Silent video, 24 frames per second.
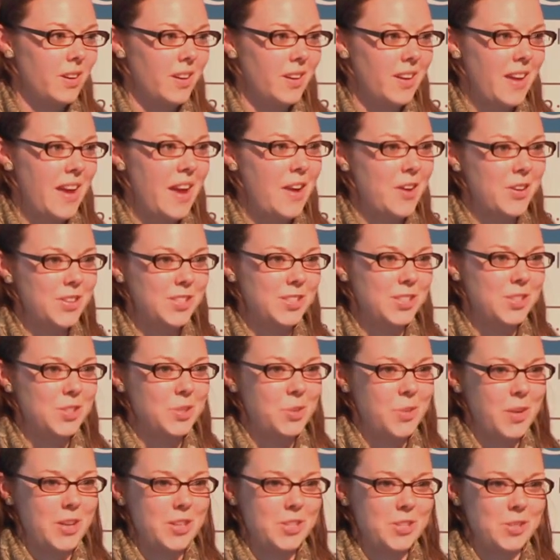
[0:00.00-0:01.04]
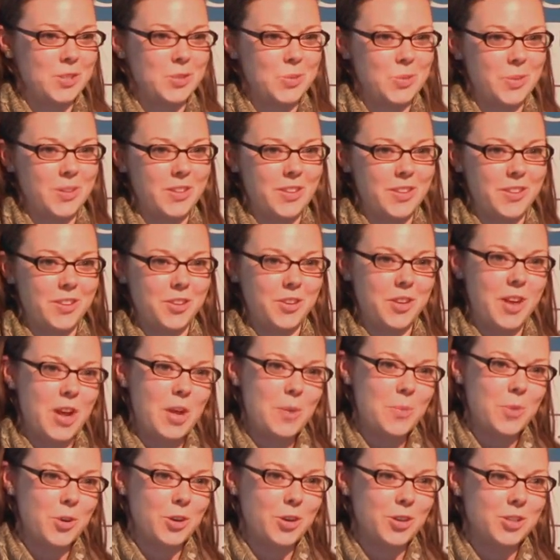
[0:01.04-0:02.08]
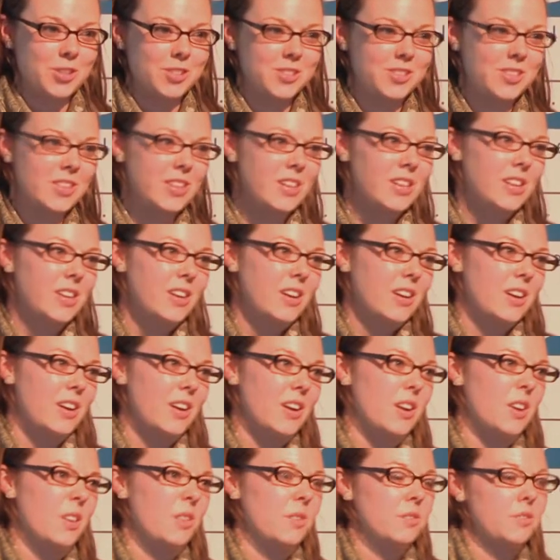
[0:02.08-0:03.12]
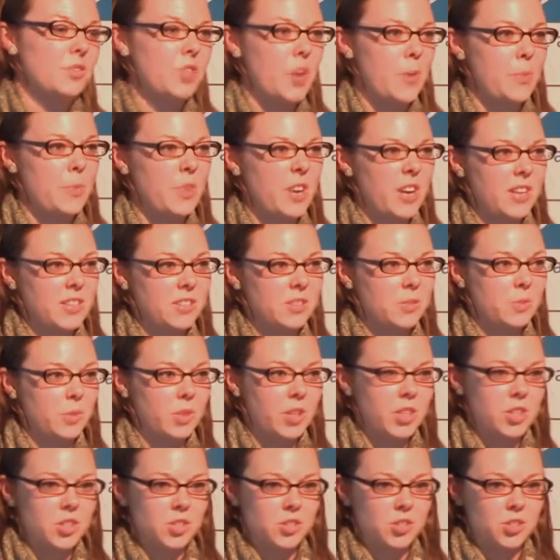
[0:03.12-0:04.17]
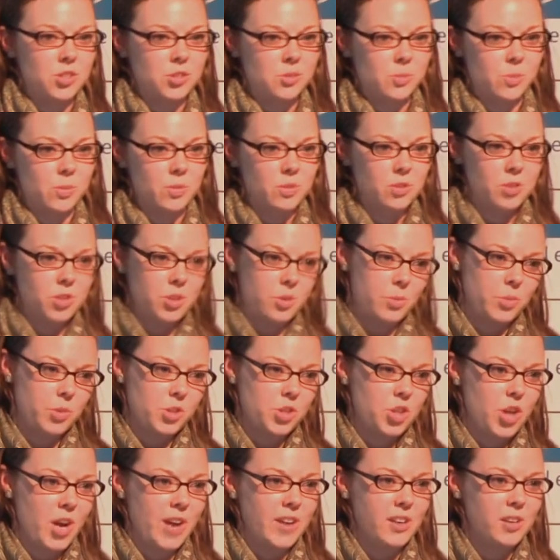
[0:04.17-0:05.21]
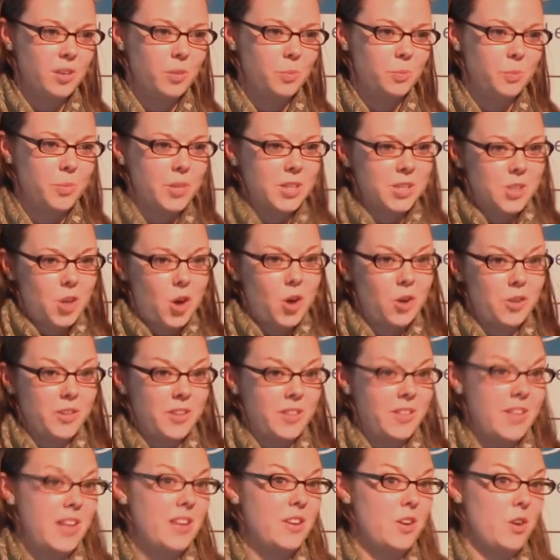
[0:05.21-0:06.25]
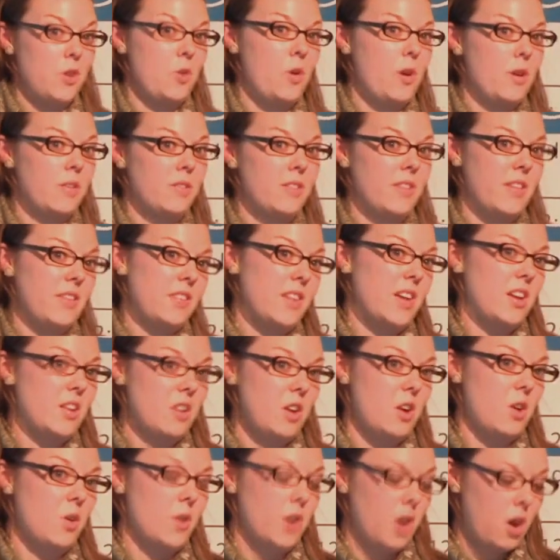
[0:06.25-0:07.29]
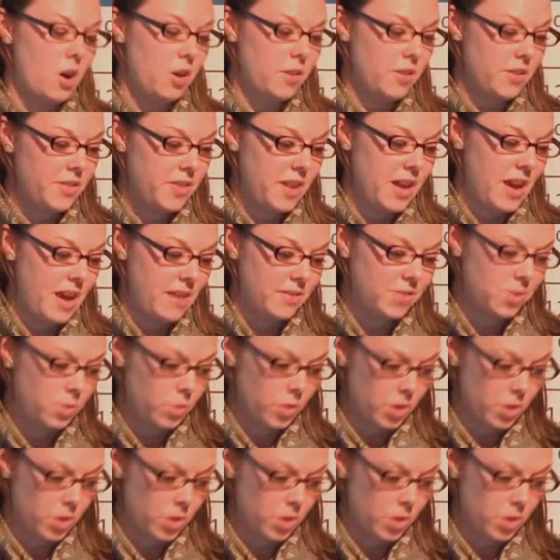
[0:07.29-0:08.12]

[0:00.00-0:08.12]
hairy situations with their neighbors, jeopardizes relationship with China, but it's all that they know and all that they have to